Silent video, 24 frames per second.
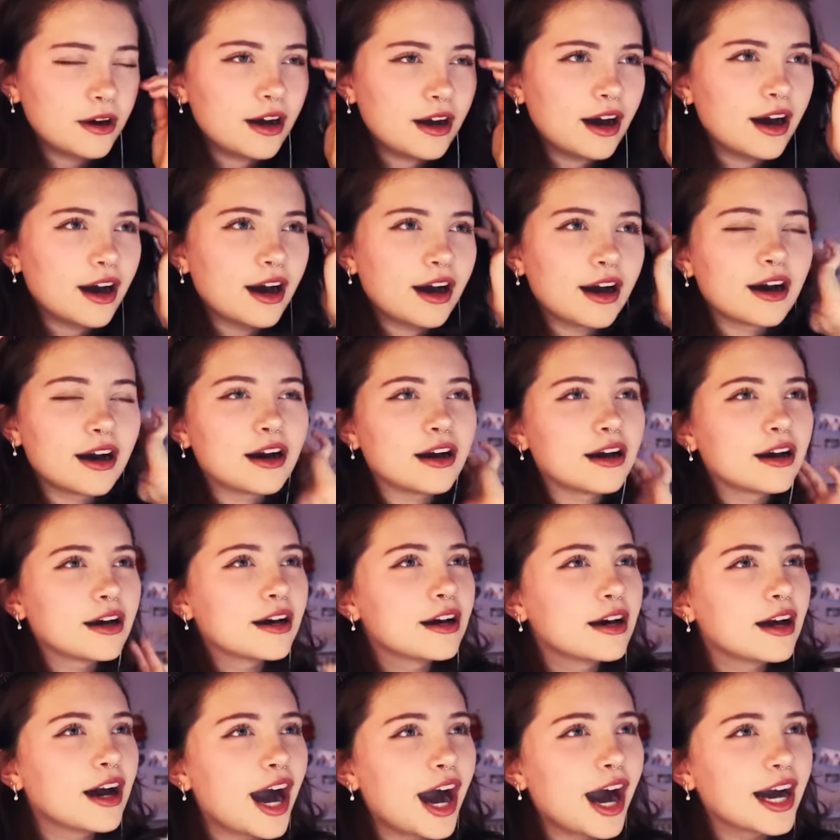I
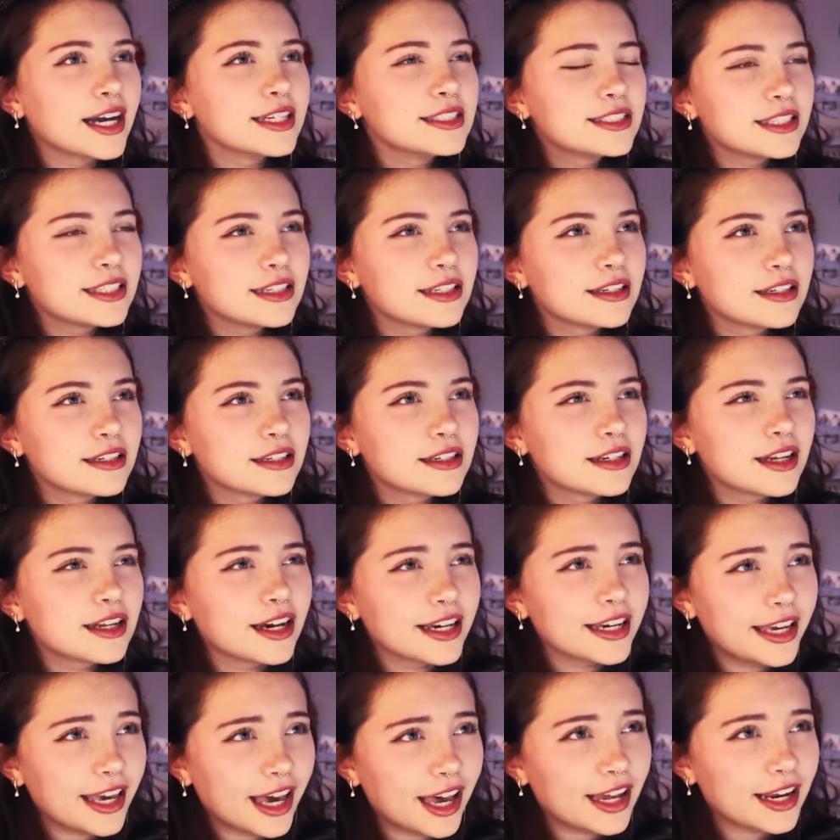didn't,
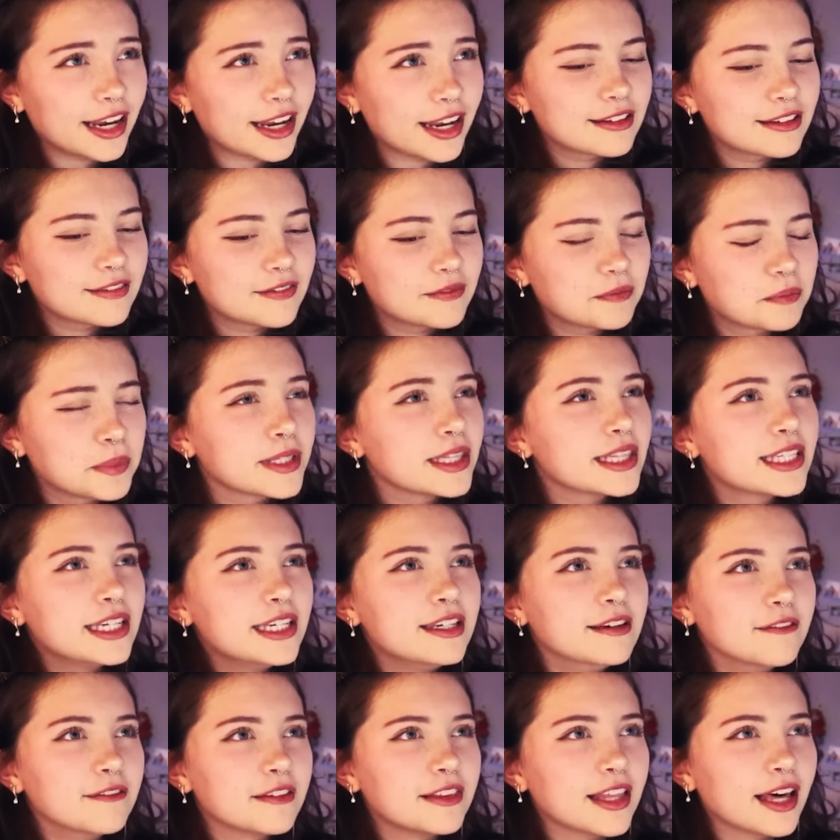again,
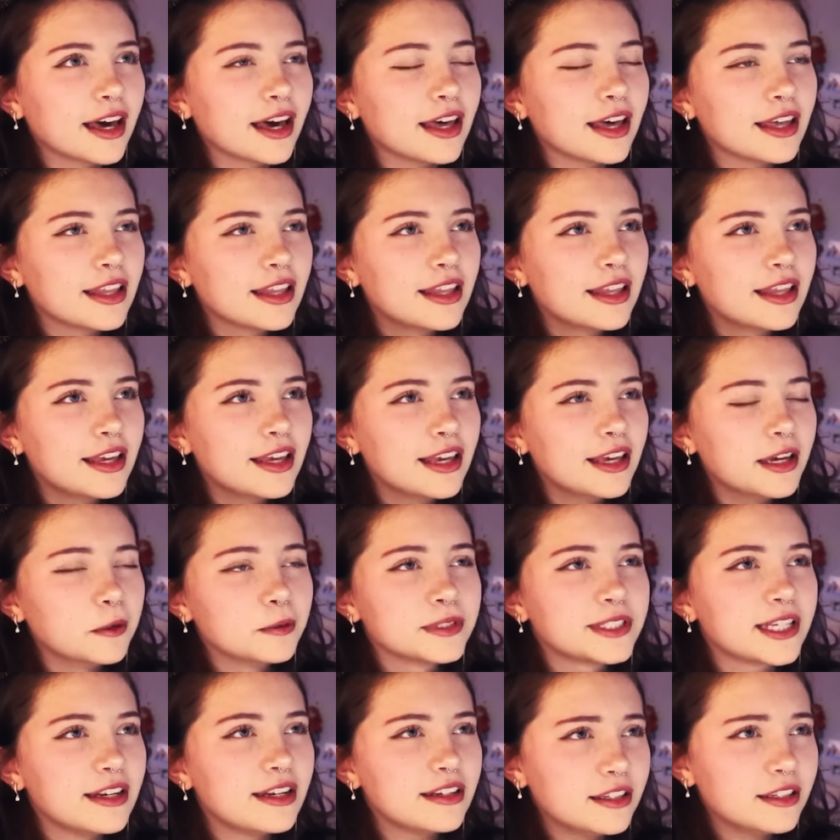believe that it was
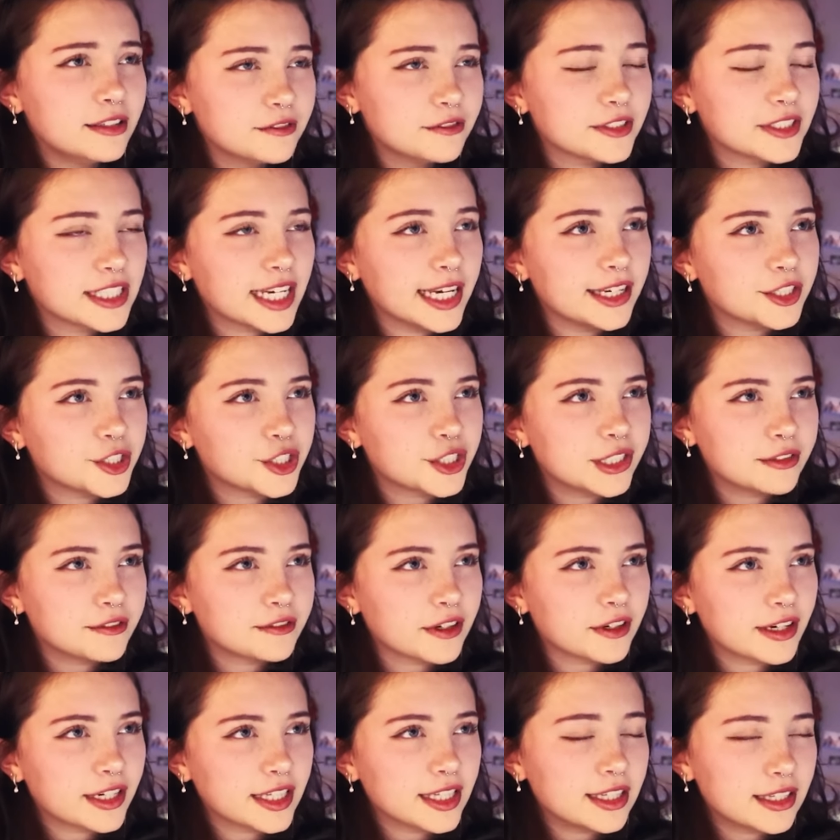an invitation for
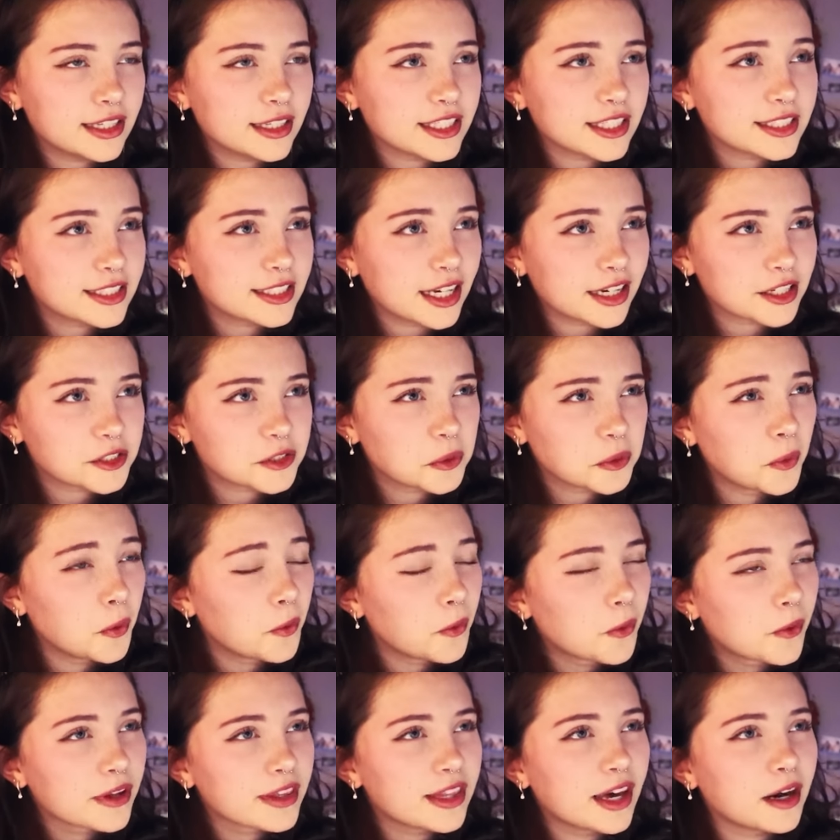anything sexual
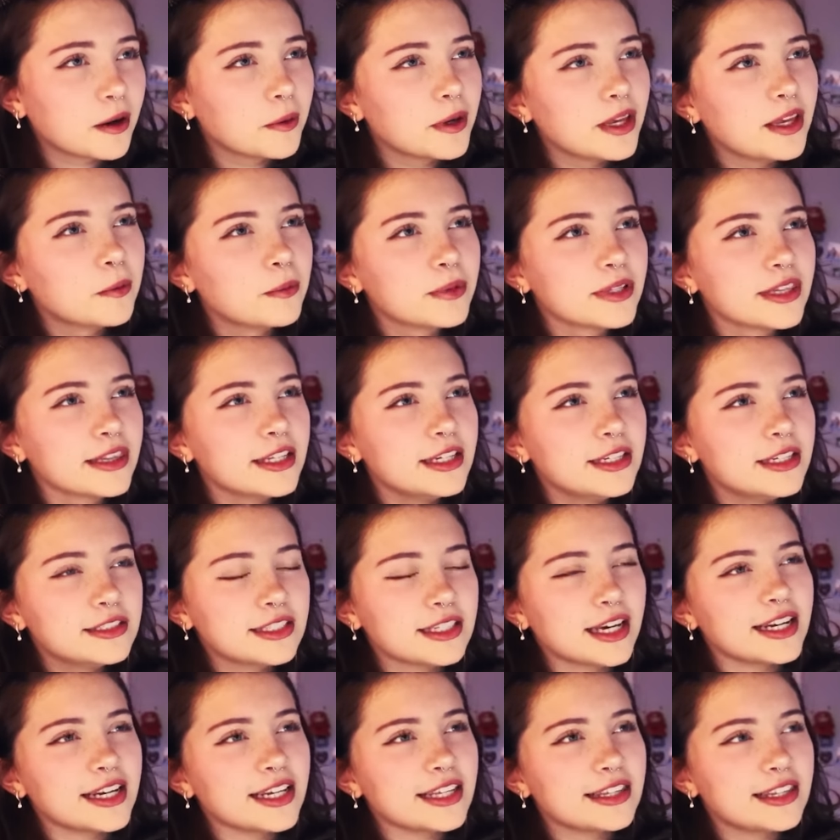or that it would lead to
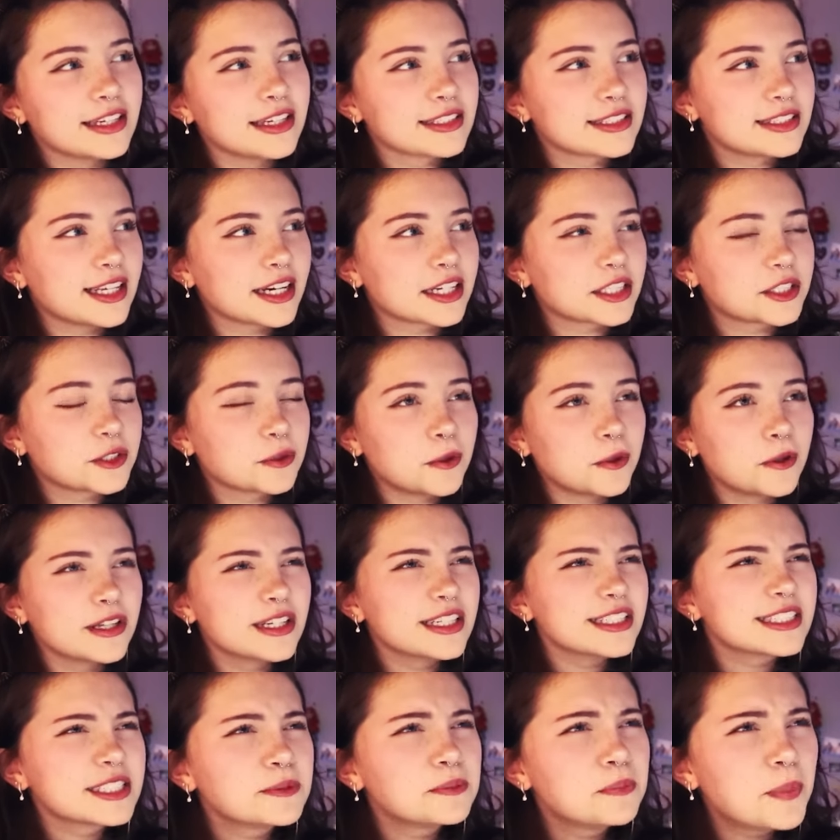anything sexual,
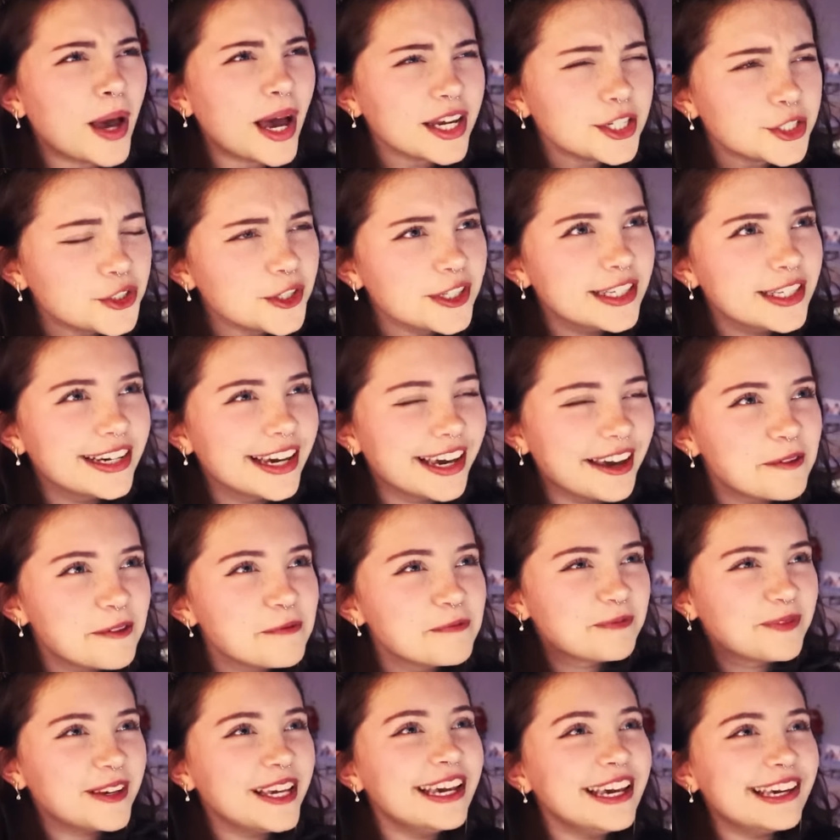especially it
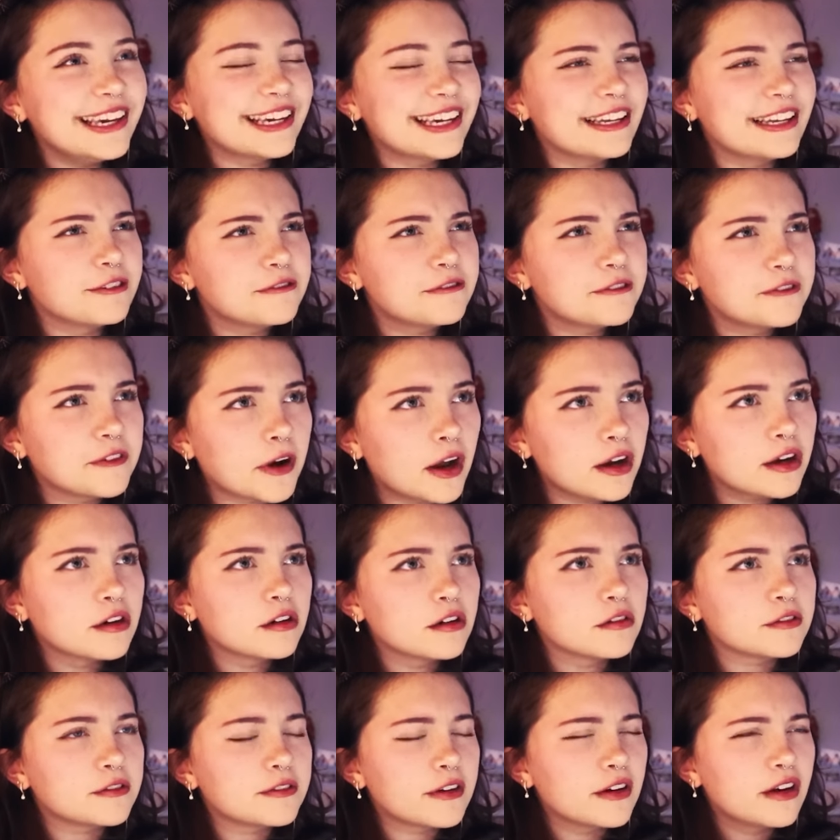being in front of